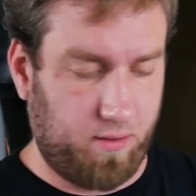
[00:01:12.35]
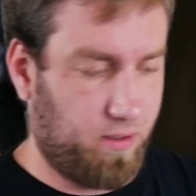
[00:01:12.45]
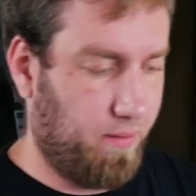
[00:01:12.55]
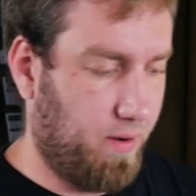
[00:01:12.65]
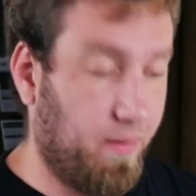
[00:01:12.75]
So
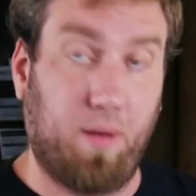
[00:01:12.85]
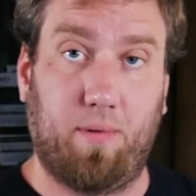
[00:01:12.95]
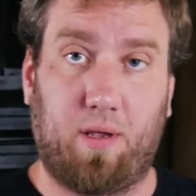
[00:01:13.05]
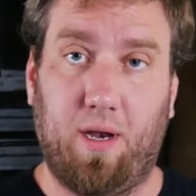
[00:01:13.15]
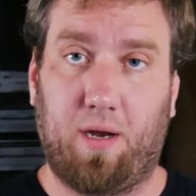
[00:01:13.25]
I'm gonna be able
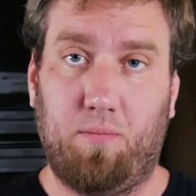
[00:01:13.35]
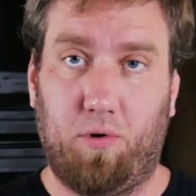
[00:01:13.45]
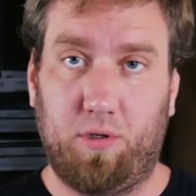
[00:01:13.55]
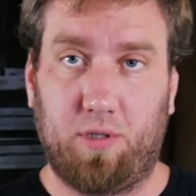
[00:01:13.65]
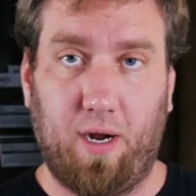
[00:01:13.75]
to connect
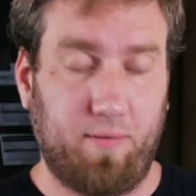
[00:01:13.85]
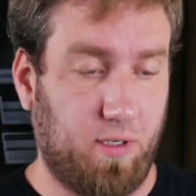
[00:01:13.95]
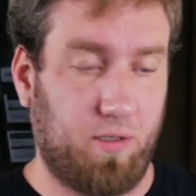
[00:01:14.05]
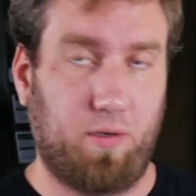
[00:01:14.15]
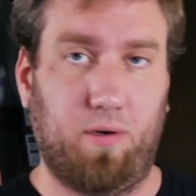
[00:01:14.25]
more drives
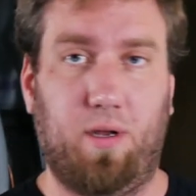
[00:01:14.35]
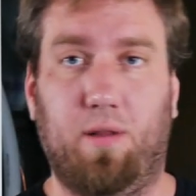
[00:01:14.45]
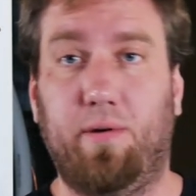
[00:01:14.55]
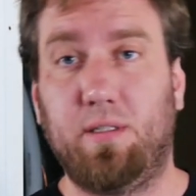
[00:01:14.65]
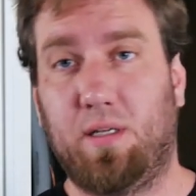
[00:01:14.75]
into it. And the
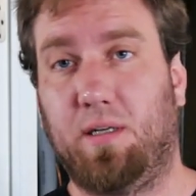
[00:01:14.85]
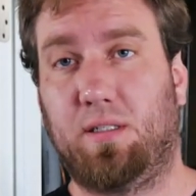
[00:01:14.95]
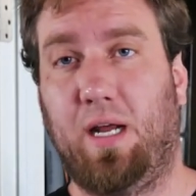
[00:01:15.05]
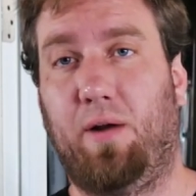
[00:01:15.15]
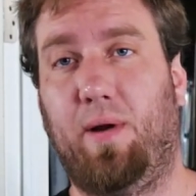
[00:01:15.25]
reason it's
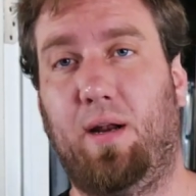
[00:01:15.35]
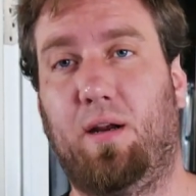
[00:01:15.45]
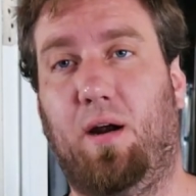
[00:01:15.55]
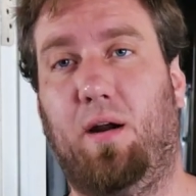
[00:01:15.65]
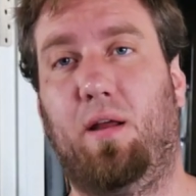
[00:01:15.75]
not a RAID
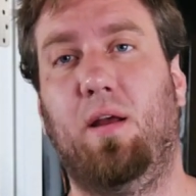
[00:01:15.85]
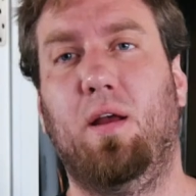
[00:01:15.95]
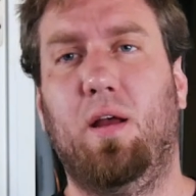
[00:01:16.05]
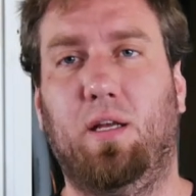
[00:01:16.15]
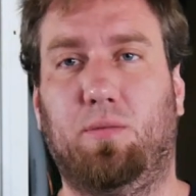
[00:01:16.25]
card
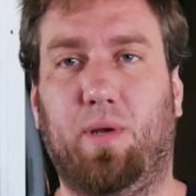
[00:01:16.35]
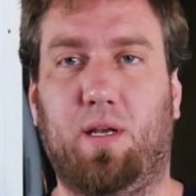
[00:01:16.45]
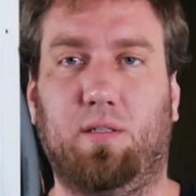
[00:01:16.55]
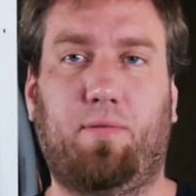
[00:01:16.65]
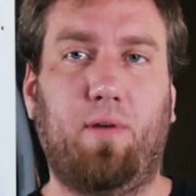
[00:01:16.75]
is
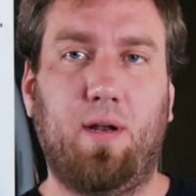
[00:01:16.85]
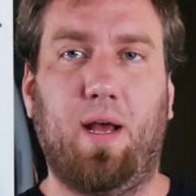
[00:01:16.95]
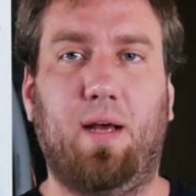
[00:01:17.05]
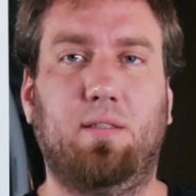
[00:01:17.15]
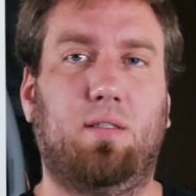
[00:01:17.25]
because
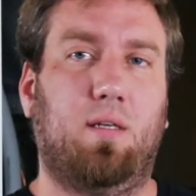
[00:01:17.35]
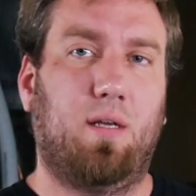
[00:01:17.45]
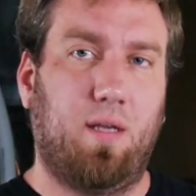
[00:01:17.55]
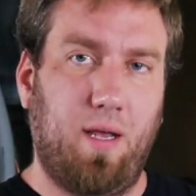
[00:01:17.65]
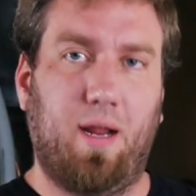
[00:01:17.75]
FreeNAS,
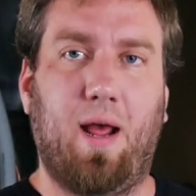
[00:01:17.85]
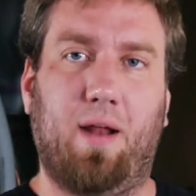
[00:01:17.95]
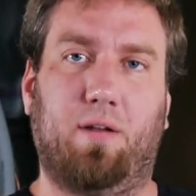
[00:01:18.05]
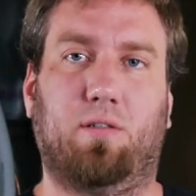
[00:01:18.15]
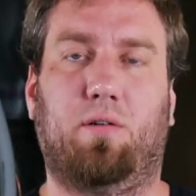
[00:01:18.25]
it
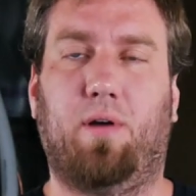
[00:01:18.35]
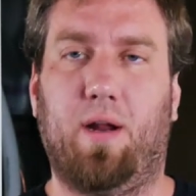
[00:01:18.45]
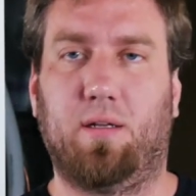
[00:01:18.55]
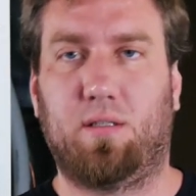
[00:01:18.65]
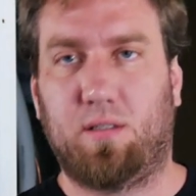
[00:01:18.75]
handles the
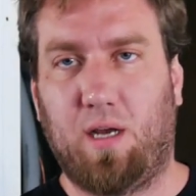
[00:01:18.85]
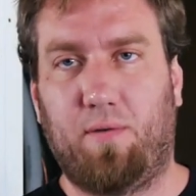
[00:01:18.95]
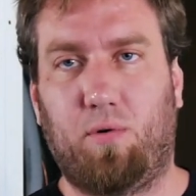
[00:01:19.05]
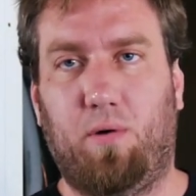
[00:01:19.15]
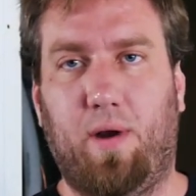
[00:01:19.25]
RAID. It's a
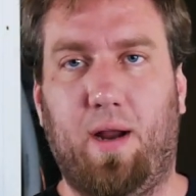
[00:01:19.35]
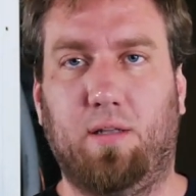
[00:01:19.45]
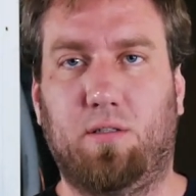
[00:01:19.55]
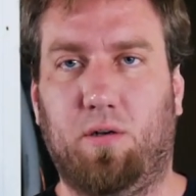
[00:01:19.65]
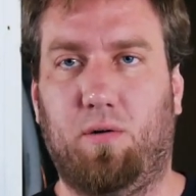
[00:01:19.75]
software RAID,
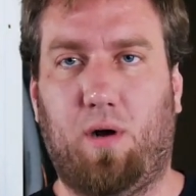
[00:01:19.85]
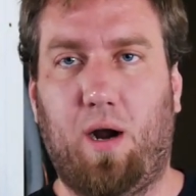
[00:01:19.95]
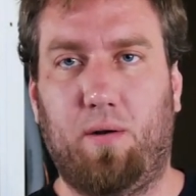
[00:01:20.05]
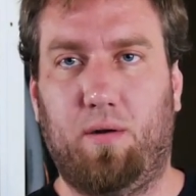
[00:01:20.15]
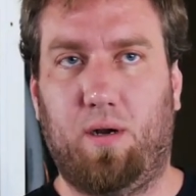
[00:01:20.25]
so
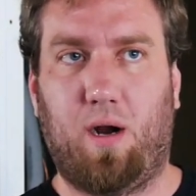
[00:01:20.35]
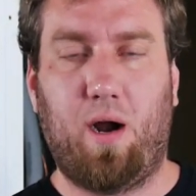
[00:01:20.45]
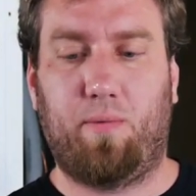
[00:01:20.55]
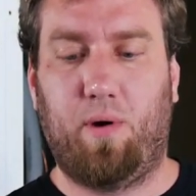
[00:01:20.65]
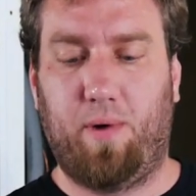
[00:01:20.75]
a
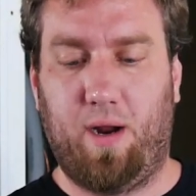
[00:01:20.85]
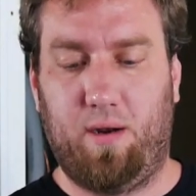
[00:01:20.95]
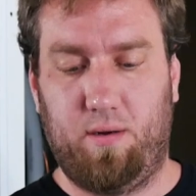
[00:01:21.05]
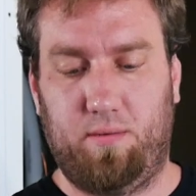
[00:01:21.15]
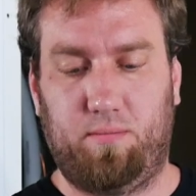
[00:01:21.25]
hardware
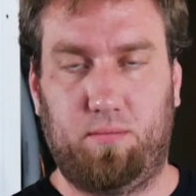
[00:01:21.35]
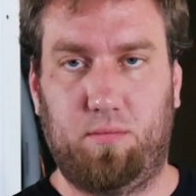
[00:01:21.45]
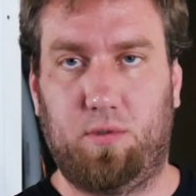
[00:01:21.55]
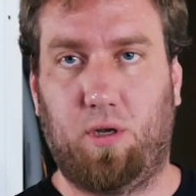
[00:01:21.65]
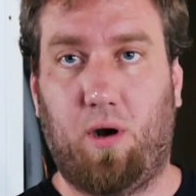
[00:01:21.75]

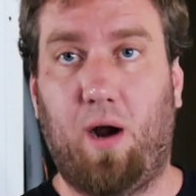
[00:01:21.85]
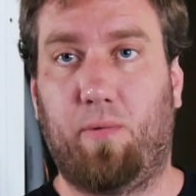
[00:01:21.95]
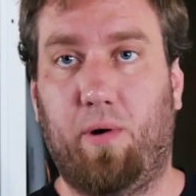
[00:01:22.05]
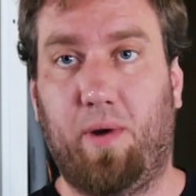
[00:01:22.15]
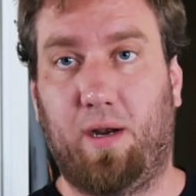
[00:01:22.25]

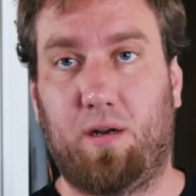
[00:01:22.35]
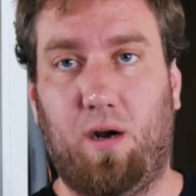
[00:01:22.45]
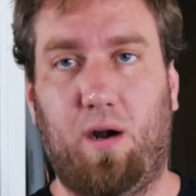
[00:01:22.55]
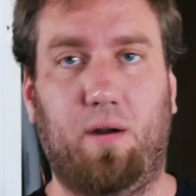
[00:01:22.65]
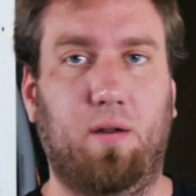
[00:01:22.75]
RAID
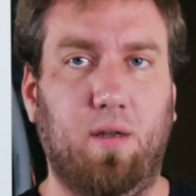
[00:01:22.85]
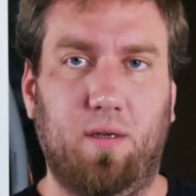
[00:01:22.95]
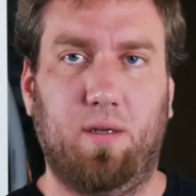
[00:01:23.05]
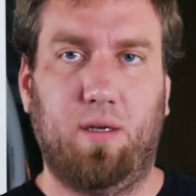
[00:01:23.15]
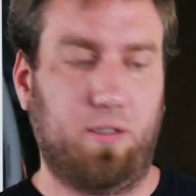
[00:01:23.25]
card
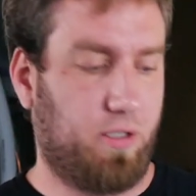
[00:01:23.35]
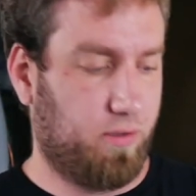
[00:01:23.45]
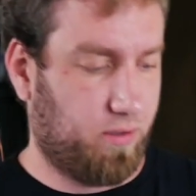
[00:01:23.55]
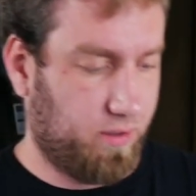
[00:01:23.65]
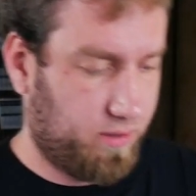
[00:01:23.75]
is
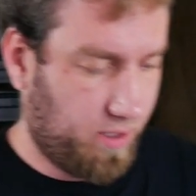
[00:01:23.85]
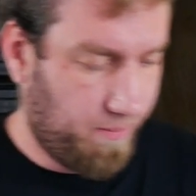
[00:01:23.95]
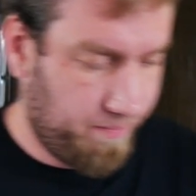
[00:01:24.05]
useless.